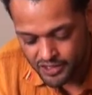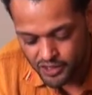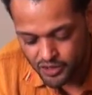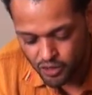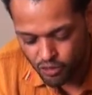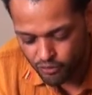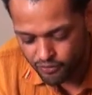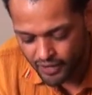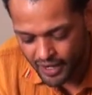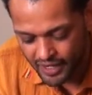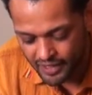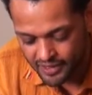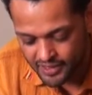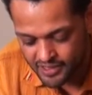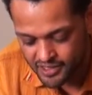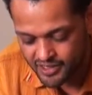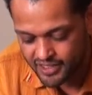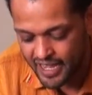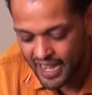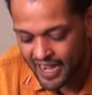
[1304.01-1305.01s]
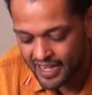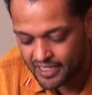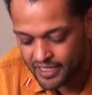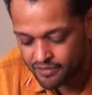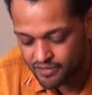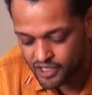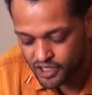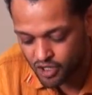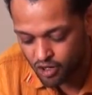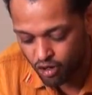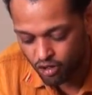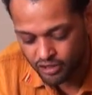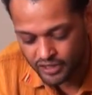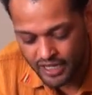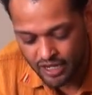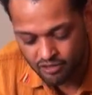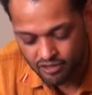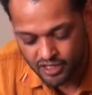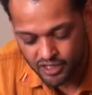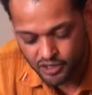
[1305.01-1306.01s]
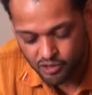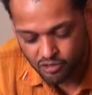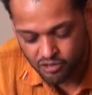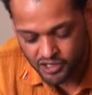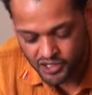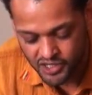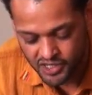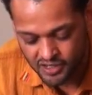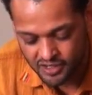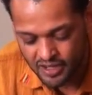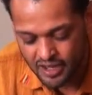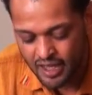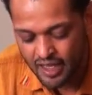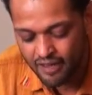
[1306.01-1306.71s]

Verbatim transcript: no violence, the activists called out in unison,